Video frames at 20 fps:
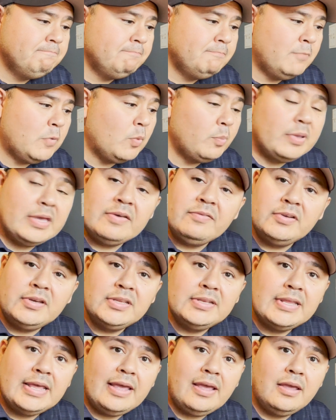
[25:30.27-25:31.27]
hope you have a
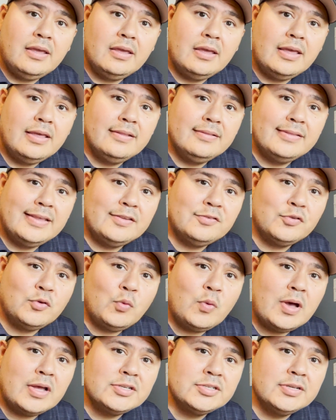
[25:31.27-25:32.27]
good day, and thanks for
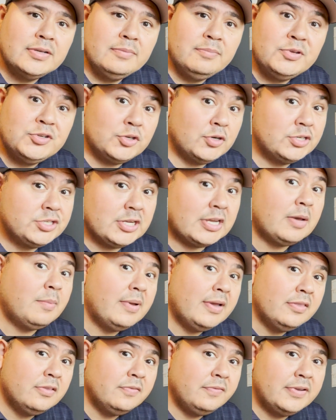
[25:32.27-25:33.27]
watching. Be sure to check out my
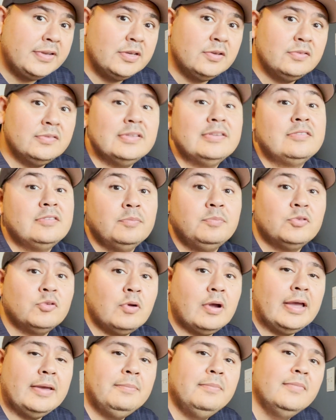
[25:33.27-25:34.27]
other videos and
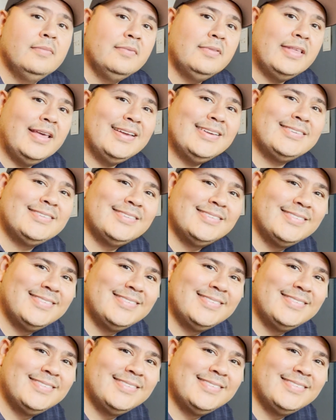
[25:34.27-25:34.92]
subscribe. Thanks.